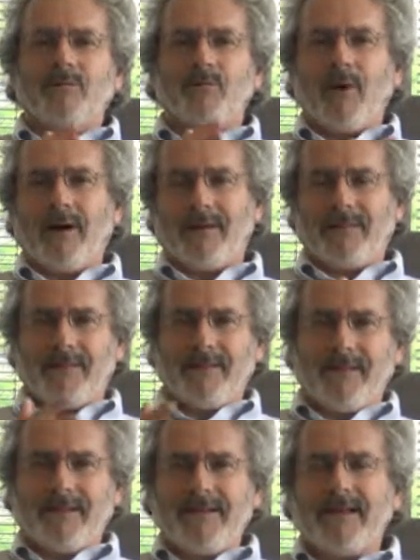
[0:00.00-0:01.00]
won
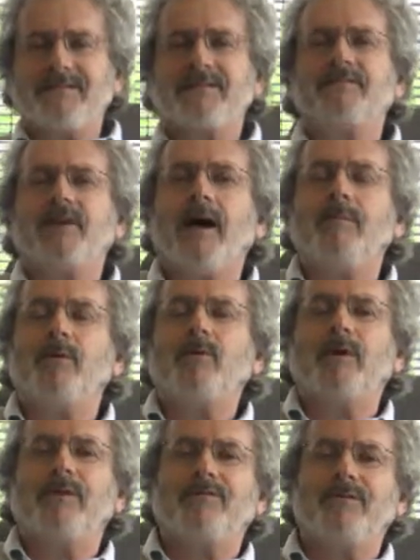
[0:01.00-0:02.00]
the Test of Time
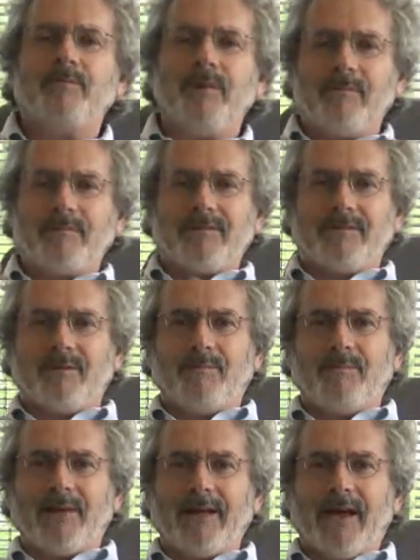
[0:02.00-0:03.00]
Award from NIPS, the
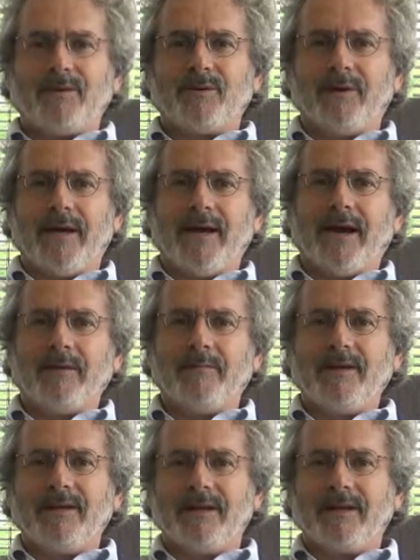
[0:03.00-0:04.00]
big annual AI
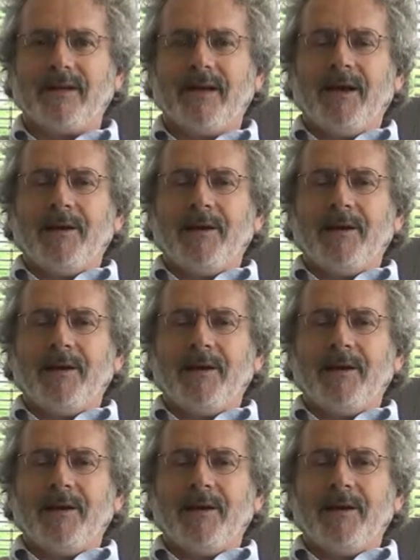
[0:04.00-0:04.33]
meeting.